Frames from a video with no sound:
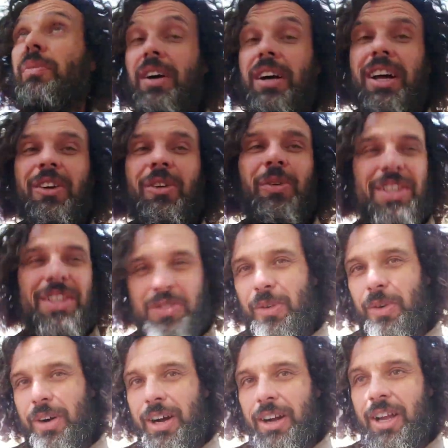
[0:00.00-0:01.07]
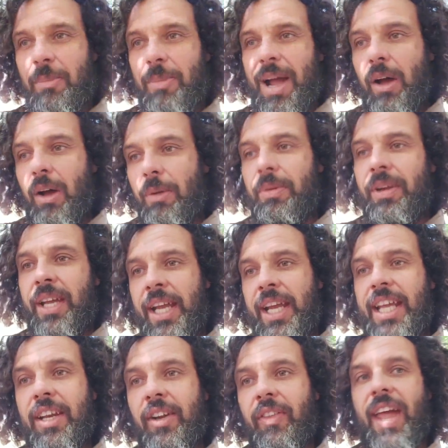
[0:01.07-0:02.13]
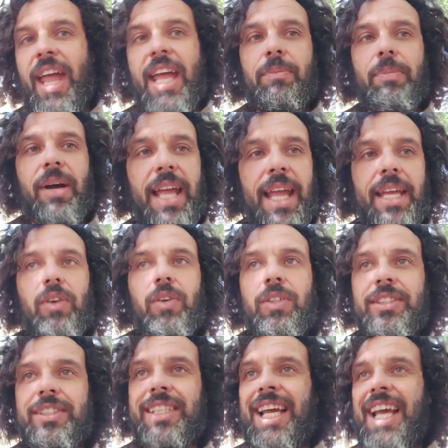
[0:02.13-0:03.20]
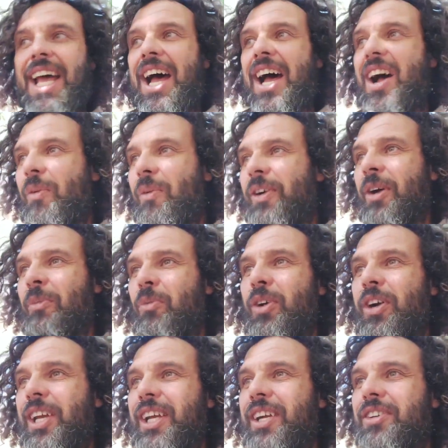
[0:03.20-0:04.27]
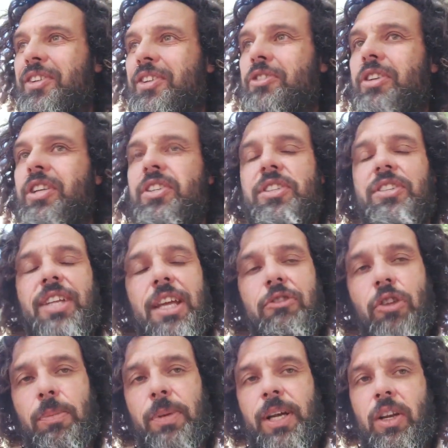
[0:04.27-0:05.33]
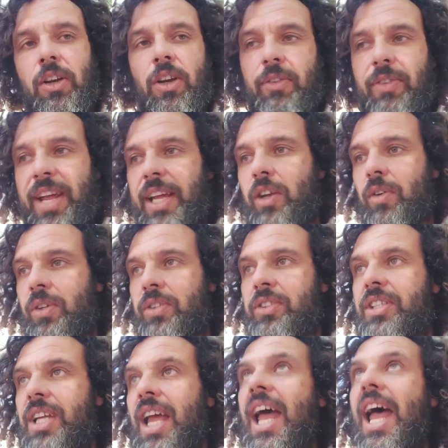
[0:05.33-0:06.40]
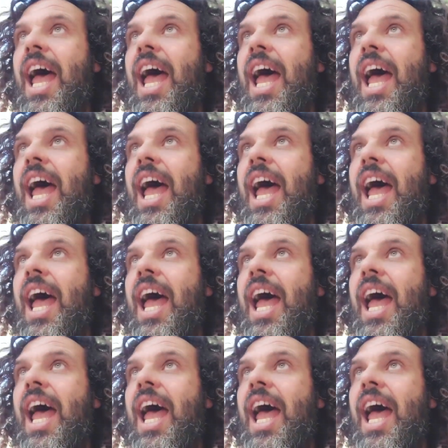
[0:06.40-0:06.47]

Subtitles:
I always worry about being hit on the head by acorns when I'm walking under the trees, because they're dropping a lot of acorns.